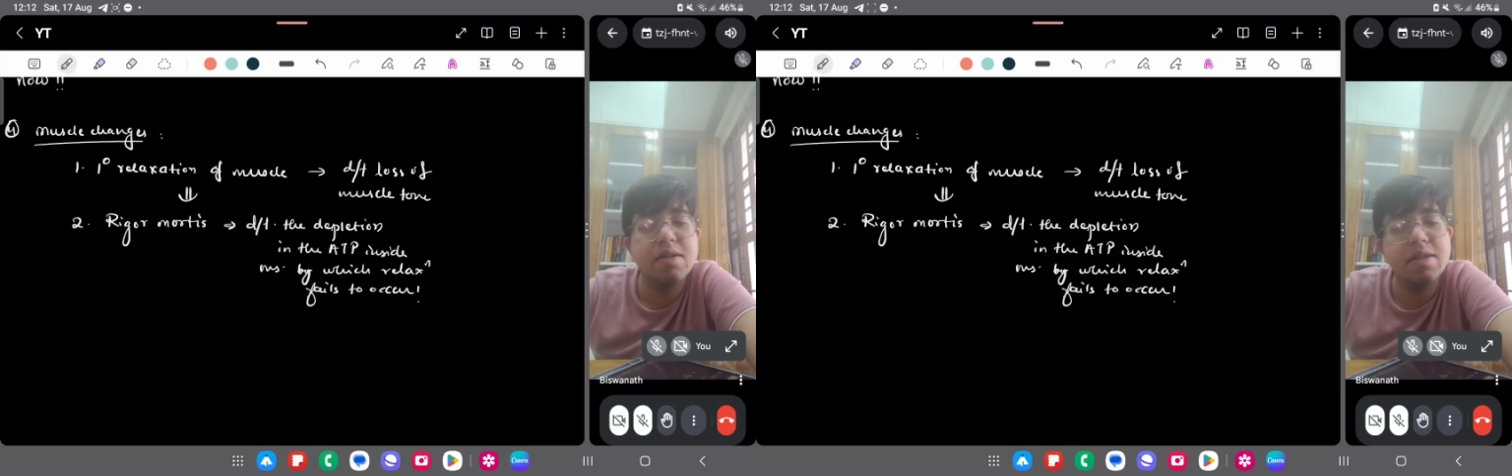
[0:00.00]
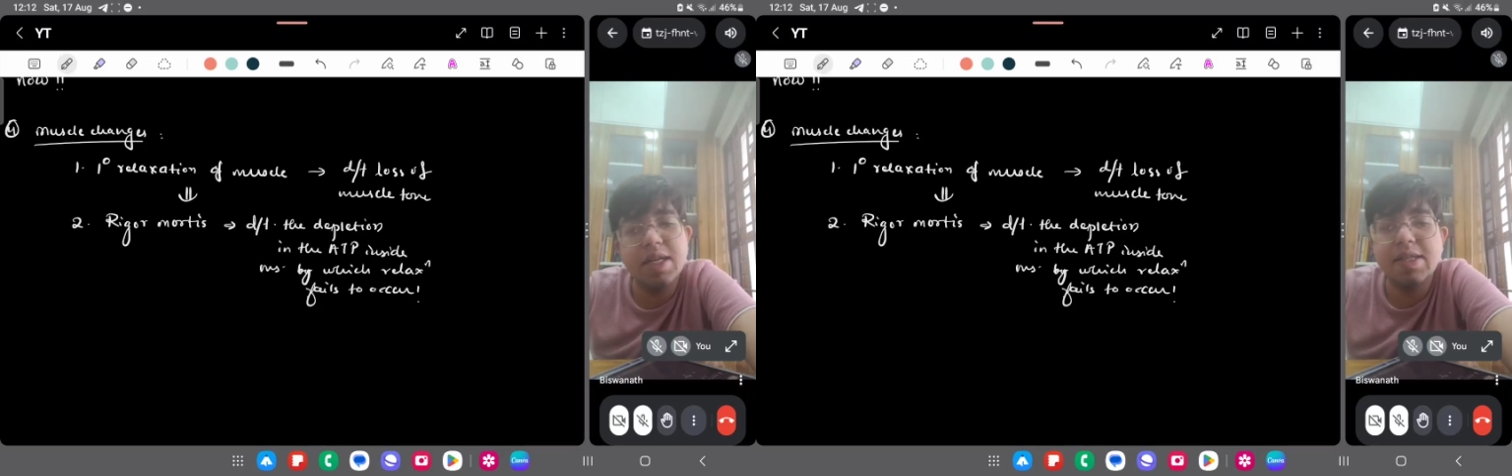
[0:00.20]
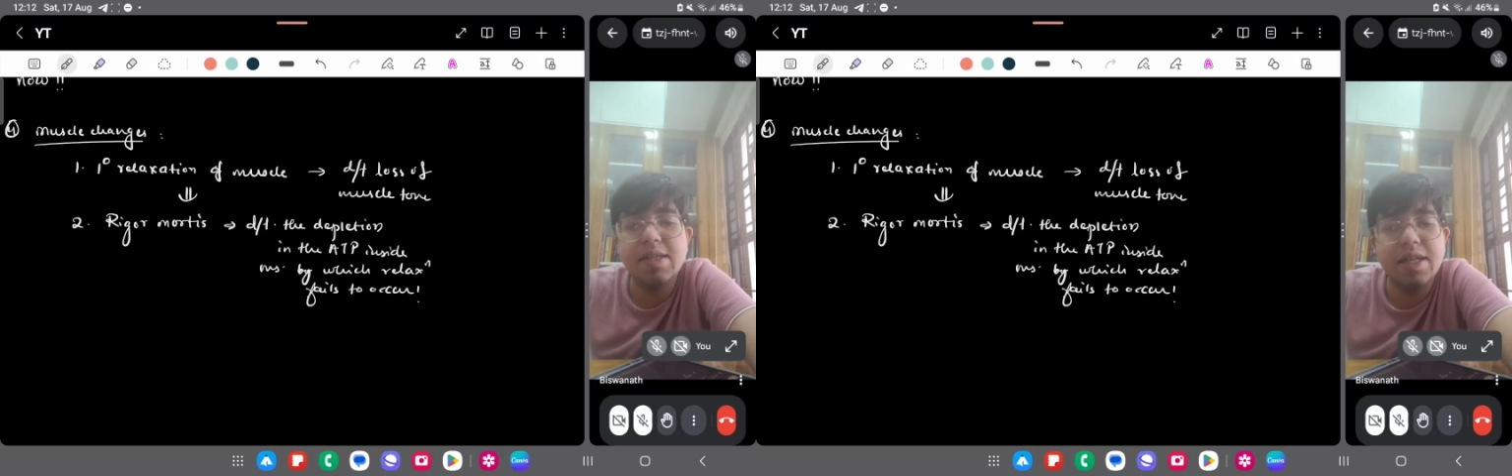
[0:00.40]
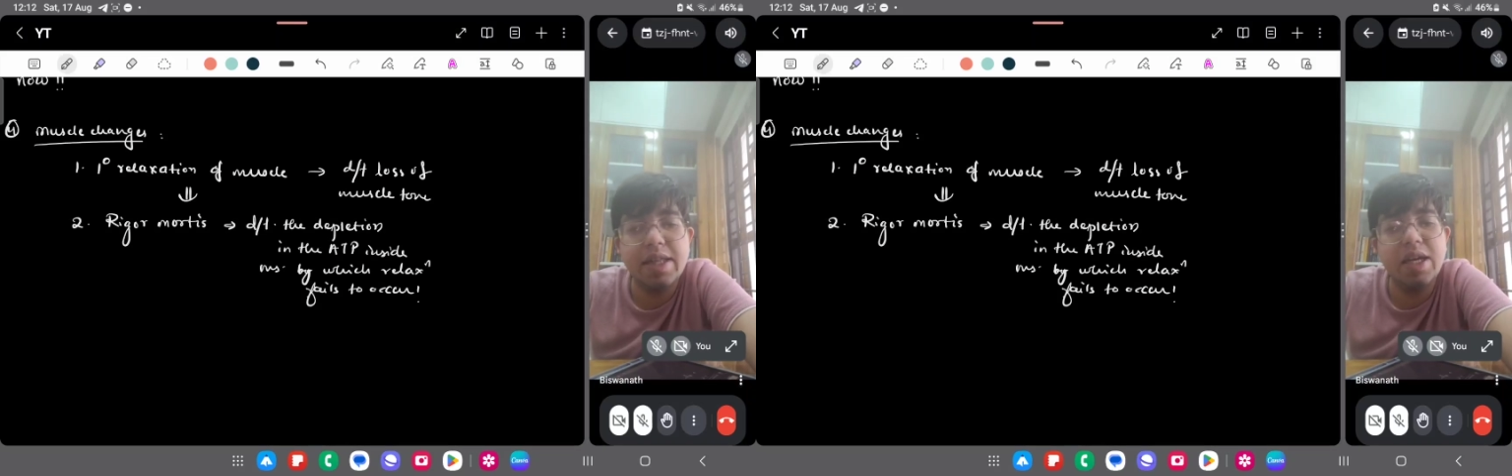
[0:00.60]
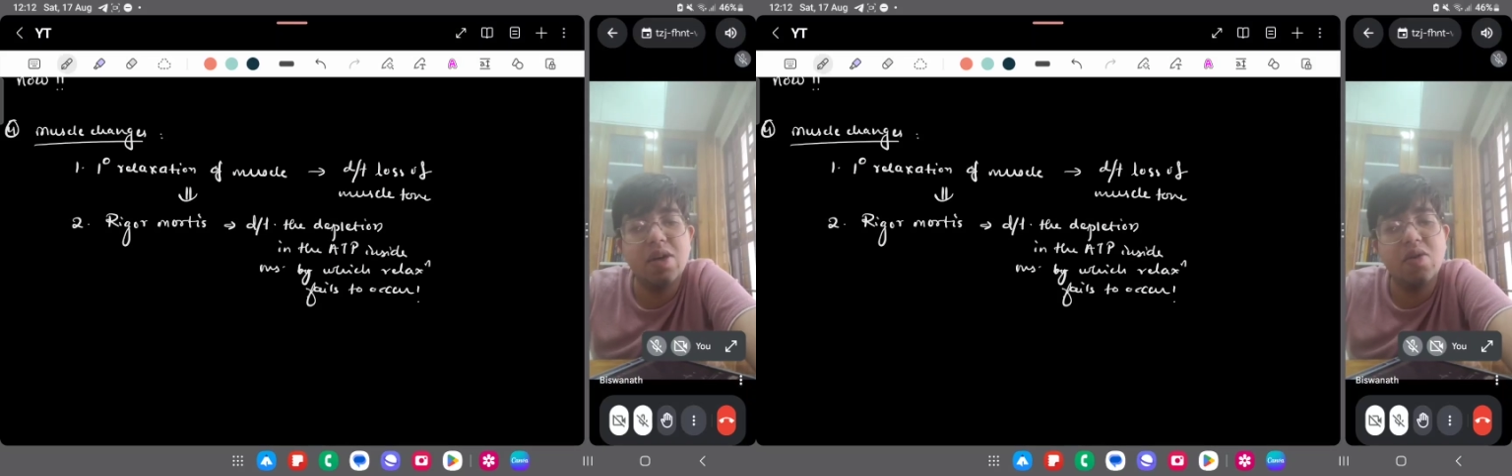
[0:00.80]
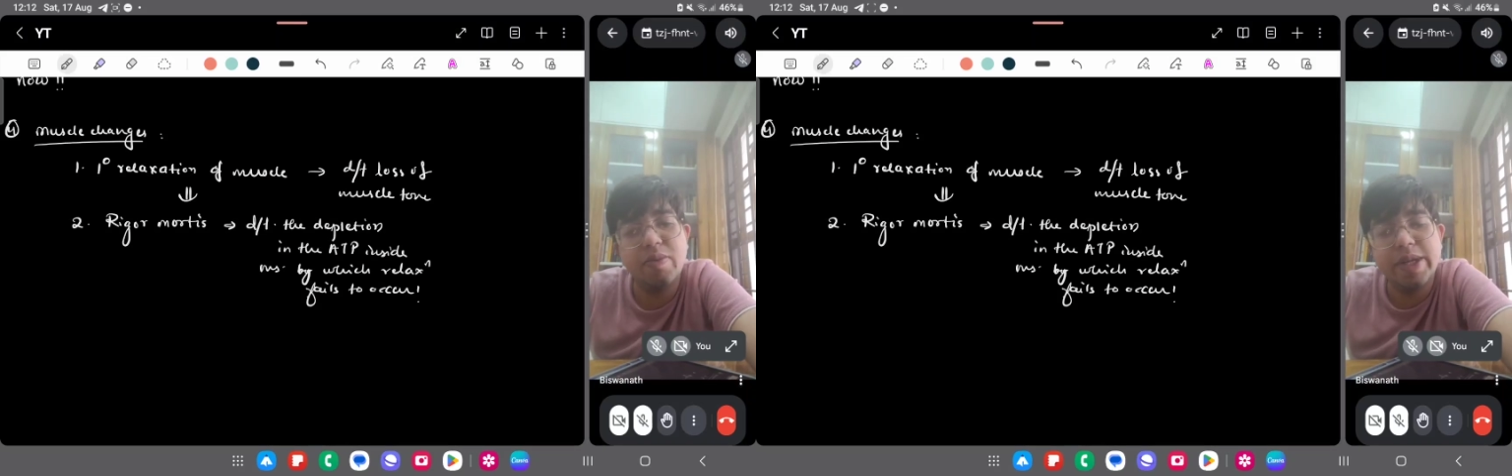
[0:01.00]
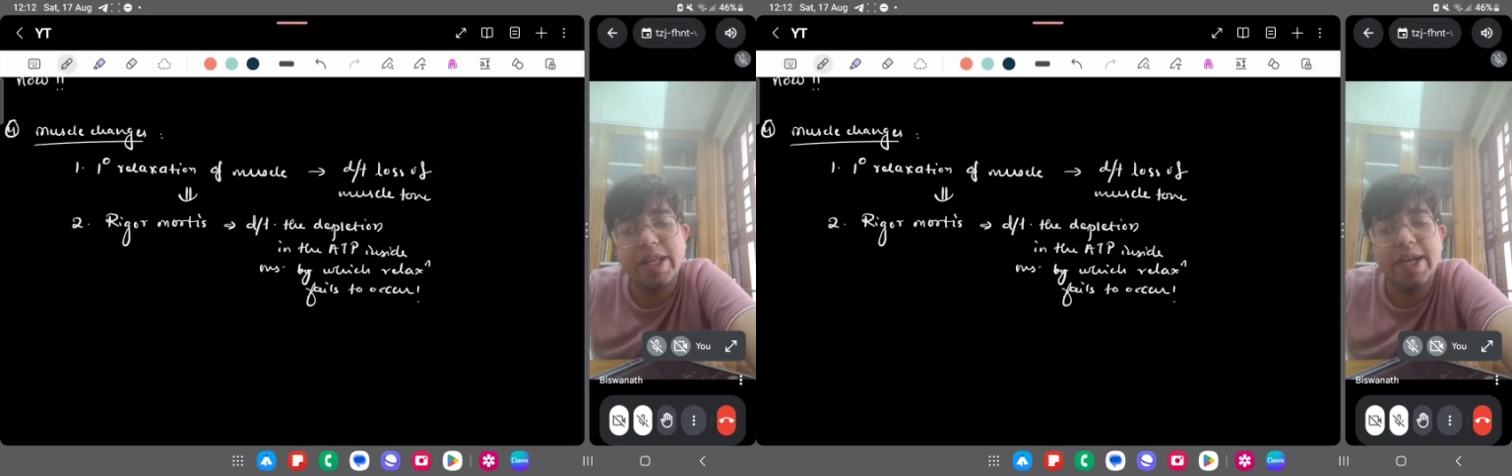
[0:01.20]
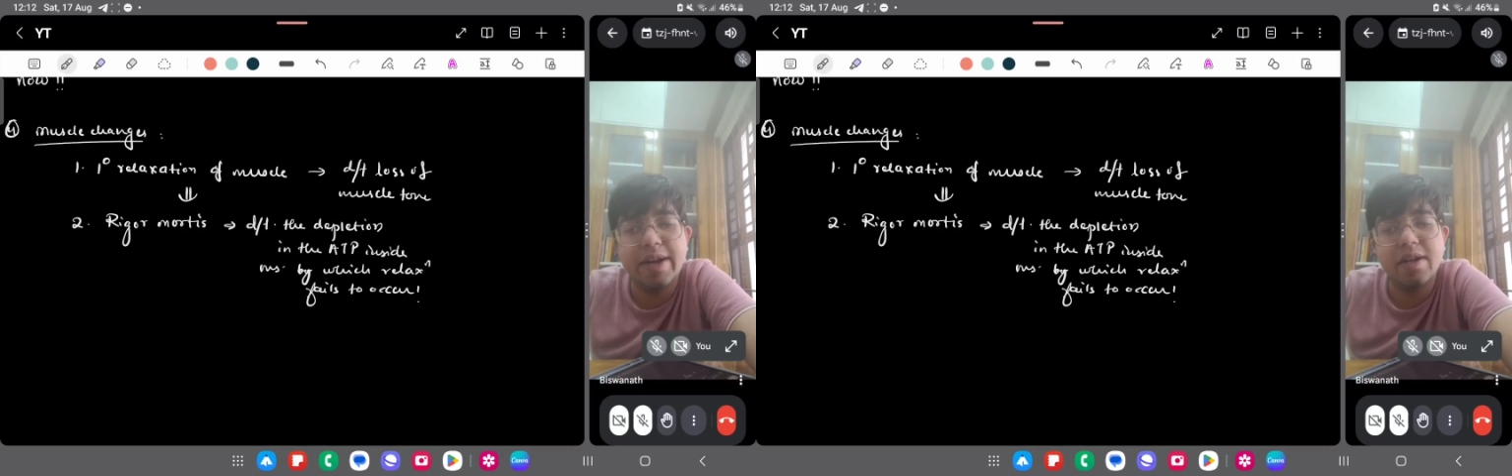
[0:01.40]
there's nothing to be
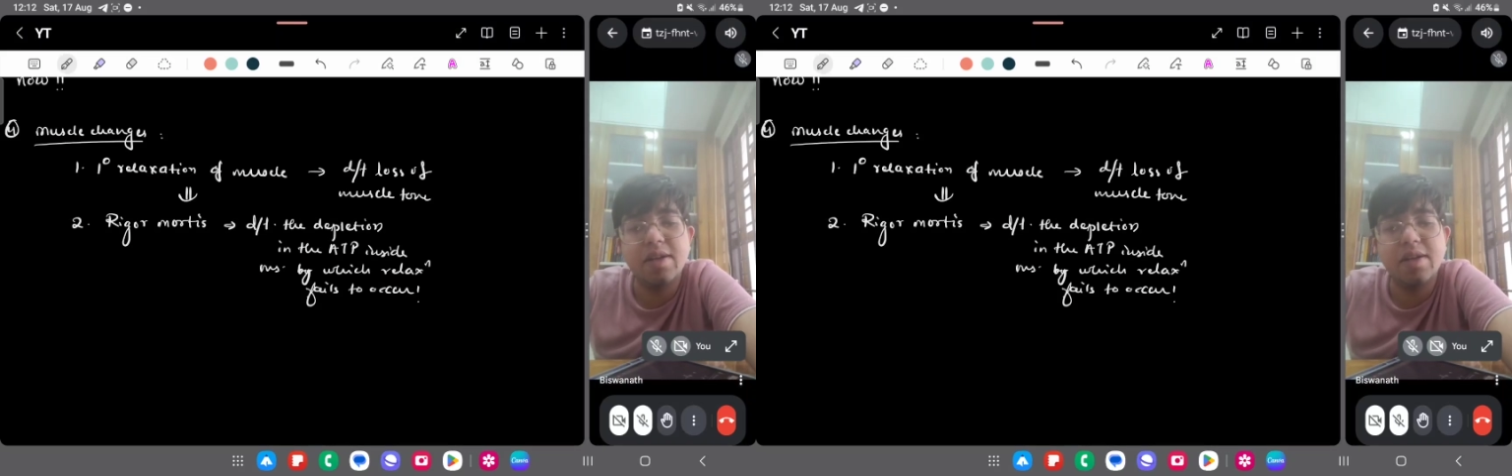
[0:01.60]
there.